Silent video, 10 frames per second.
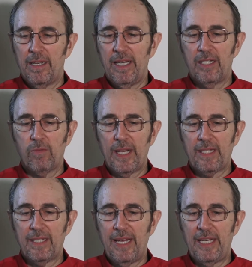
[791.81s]
his
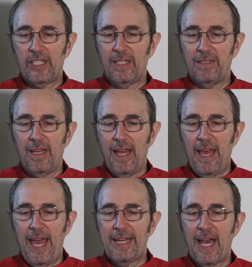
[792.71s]
resignation
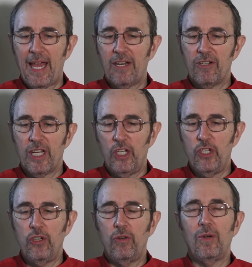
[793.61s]
and hired a
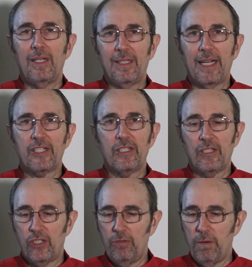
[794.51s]
new
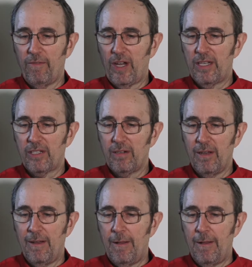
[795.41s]
election supervisor.